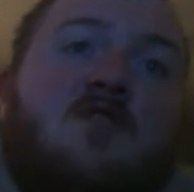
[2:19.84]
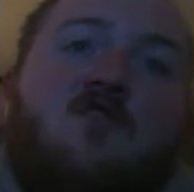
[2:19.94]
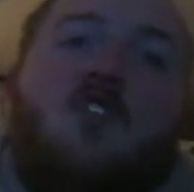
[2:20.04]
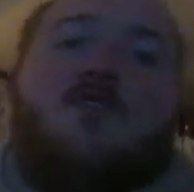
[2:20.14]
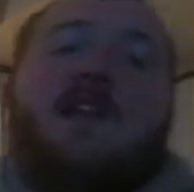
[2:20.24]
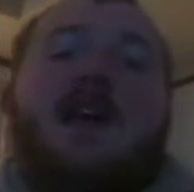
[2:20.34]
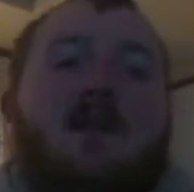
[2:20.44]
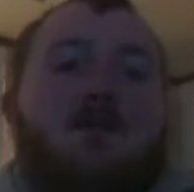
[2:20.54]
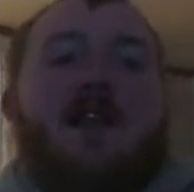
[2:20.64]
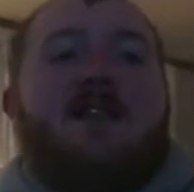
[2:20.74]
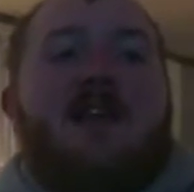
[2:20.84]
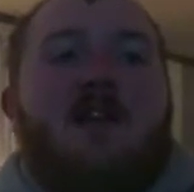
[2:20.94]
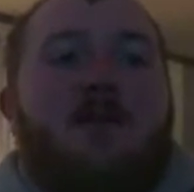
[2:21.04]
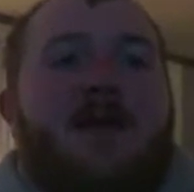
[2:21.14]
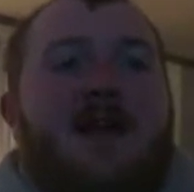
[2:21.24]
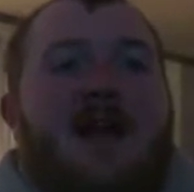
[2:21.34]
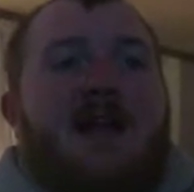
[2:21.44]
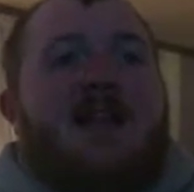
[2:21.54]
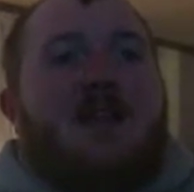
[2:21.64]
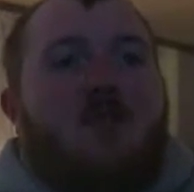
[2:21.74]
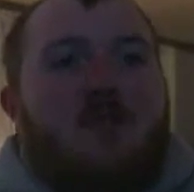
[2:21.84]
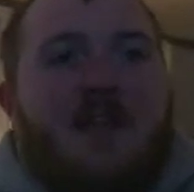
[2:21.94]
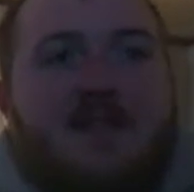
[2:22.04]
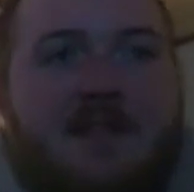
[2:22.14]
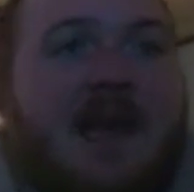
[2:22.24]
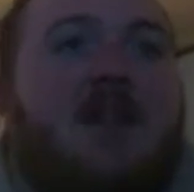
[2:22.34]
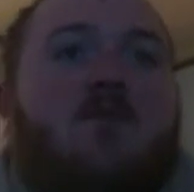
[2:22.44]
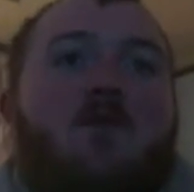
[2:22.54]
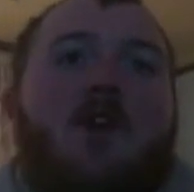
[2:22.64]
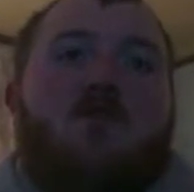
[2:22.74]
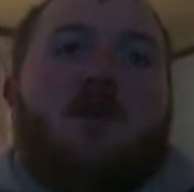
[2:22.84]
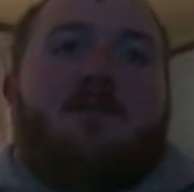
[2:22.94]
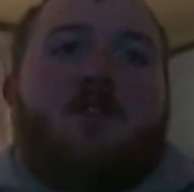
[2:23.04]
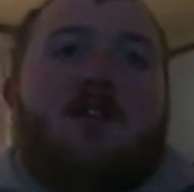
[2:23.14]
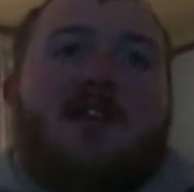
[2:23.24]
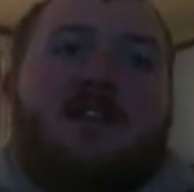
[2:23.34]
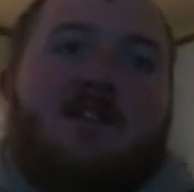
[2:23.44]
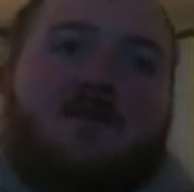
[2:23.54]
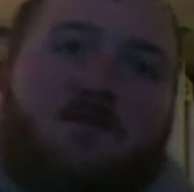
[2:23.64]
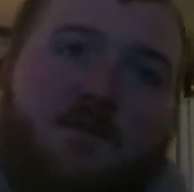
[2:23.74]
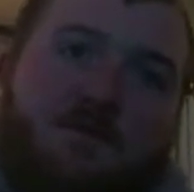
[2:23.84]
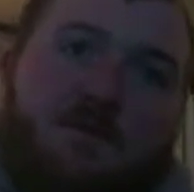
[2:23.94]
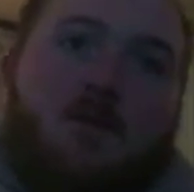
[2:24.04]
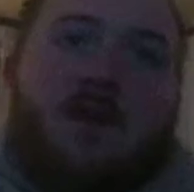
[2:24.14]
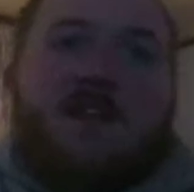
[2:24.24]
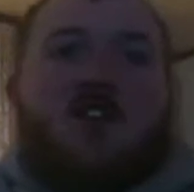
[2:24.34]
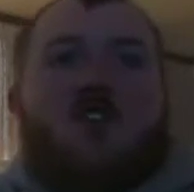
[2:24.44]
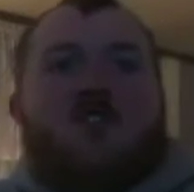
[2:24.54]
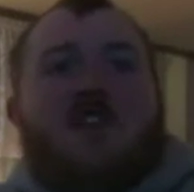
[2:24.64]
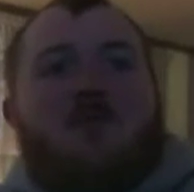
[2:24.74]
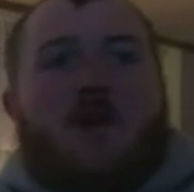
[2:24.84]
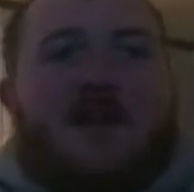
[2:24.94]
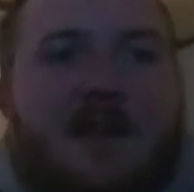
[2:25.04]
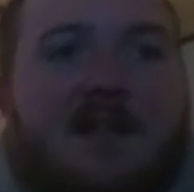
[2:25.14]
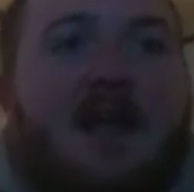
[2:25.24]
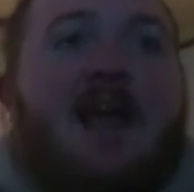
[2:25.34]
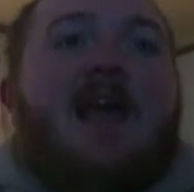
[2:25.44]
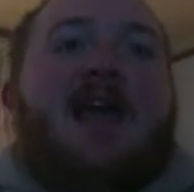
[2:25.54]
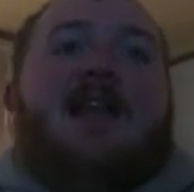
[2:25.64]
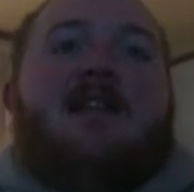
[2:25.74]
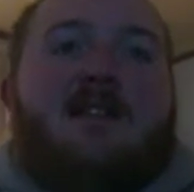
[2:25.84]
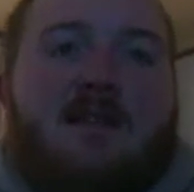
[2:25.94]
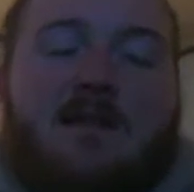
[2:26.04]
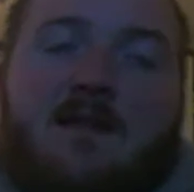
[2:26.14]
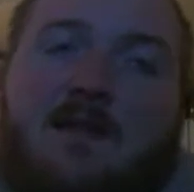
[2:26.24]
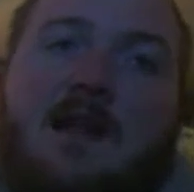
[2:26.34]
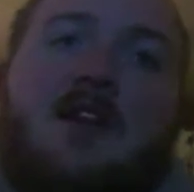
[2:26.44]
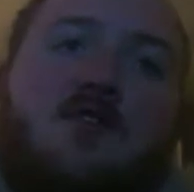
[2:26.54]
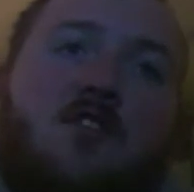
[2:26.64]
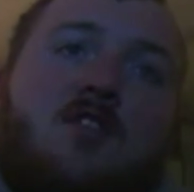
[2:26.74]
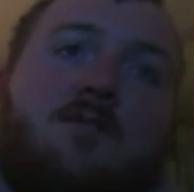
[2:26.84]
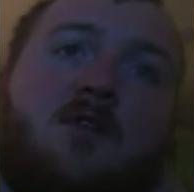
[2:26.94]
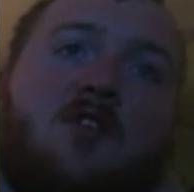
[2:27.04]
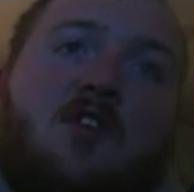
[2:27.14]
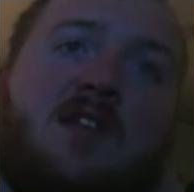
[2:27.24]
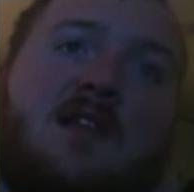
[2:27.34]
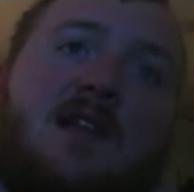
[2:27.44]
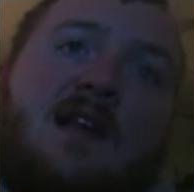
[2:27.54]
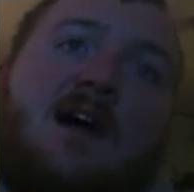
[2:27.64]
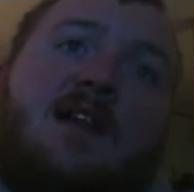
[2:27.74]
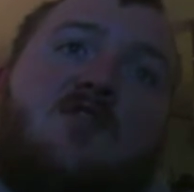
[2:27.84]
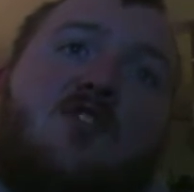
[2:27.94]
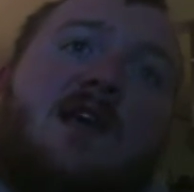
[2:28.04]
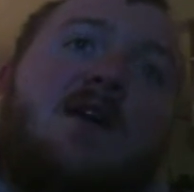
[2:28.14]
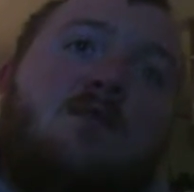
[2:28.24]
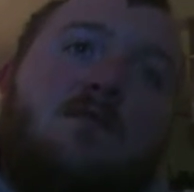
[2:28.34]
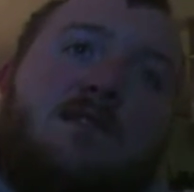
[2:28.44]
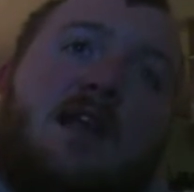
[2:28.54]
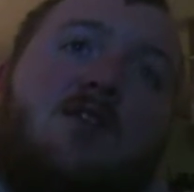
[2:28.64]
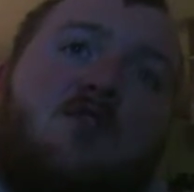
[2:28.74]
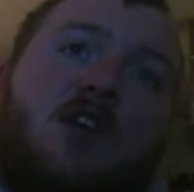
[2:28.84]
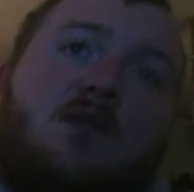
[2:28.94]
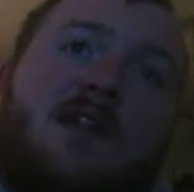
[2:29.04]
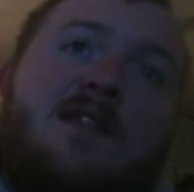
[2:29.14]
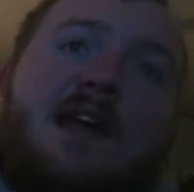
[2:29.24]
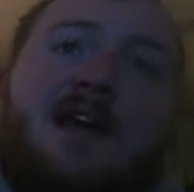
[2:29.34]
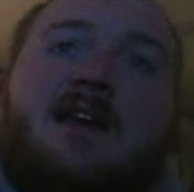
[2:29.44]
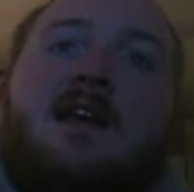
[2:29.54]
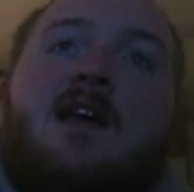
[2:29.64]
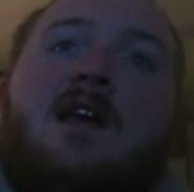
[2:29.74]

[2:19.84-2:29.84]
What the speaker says: Tuesday and Wednesday, they'll be on an Interstate 10 road trip through Texas with the Houston Rockets and San Antonio Spurs. Houston on Tuesday, San Antonio Wednesday.